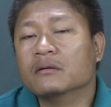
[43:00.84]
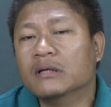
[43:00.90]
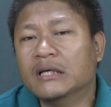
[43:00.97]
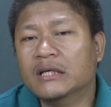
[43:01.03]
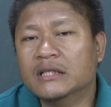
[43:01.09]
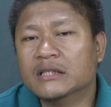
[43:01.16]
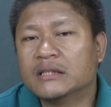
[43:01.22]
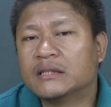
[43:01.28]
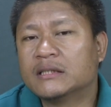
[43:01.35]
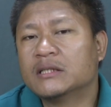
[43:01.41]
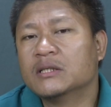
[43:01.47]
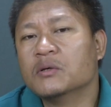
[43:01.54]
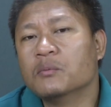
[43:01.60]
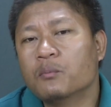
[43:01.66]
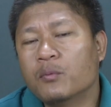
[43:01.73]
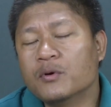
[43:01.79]
is
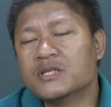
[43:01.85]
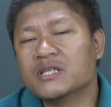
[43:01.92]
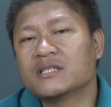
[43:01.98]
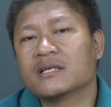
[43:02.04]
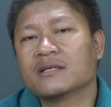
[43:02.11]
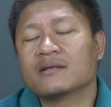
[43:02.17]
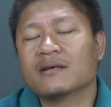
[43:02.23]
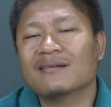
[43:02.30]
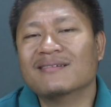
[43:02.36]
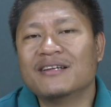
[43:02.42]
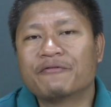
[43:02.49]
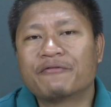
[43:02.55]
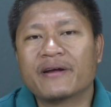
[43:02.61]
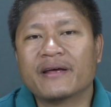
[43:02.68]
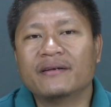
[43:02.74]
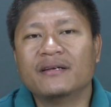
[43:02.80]
posited
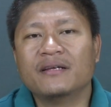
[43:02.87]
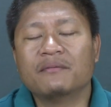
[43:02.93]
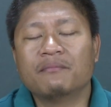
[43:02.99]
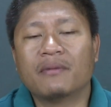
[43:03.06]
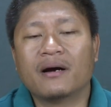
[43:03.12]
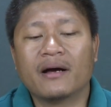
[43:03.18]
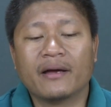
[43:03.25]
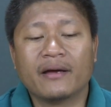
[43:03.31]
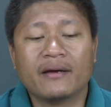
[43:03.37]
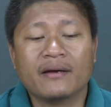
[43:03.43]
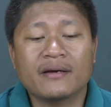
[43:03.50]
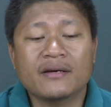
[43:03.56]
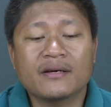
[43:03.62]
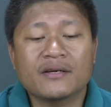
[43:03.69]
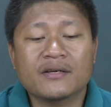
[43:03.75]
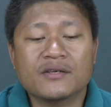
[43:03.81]
differently by
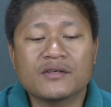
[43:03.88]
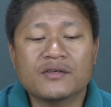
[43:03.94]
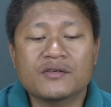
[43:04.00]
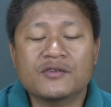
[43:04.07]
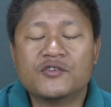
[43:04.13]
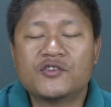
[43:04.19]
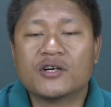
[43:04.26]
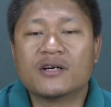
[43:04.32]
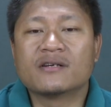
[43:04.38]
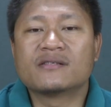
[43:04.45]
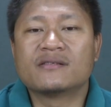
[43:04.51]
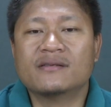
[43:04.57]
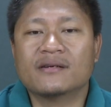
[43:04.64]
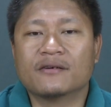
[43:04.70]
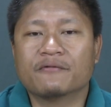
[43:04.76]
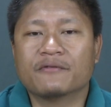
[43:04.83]
Charles
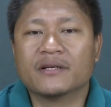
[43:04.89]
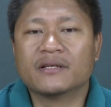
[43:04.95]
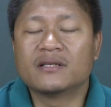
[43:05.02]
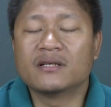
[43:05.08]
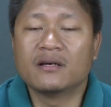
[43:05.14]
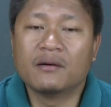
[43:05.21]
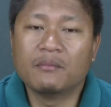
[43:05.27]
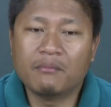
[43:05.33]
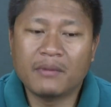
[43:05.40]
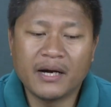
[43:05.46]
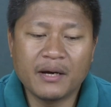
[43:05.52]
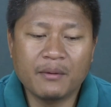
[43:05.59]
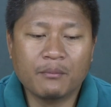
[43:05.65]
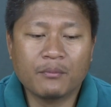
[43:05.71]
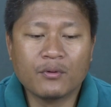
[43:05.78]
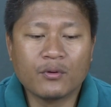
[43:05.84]
Darwin by
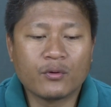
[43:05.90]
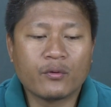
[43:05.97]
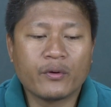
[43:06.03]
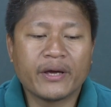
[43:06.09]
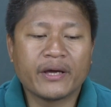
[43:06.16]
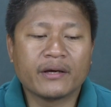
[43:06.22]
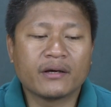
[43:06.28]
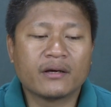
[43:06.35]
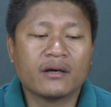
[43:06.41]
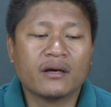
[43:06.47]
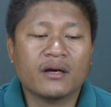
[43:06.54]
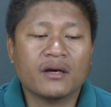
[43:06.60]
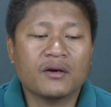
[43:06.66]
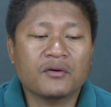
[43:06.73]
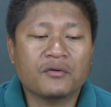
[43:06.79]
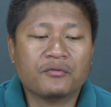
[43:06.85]
borrowing
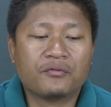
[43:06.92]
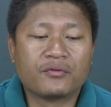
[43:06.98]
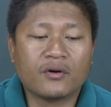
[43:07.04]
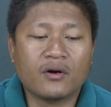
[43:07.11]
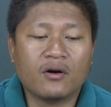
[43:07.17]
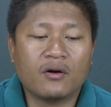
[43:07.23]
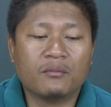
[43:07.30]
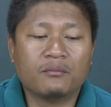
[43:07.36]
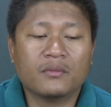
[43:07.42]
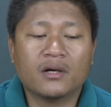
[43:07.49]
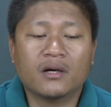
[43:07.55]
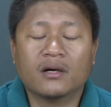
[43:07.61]
from